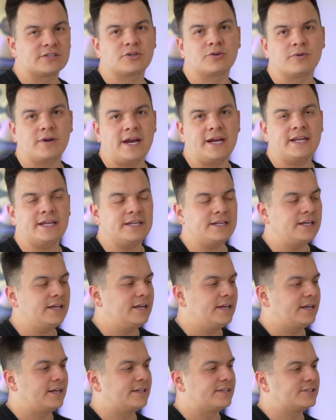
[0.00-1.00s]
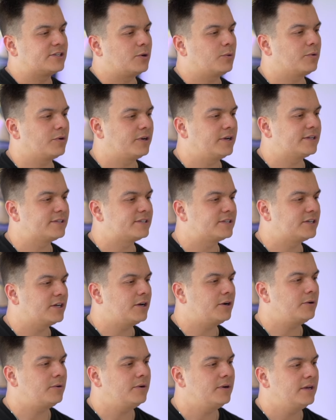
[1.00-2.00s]
created, and so we're good to
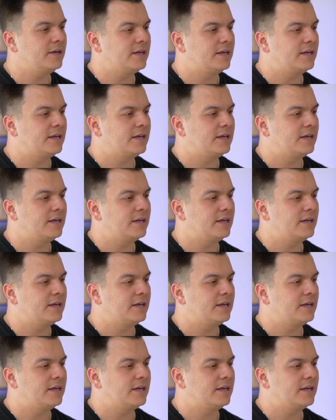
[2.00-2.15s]
go.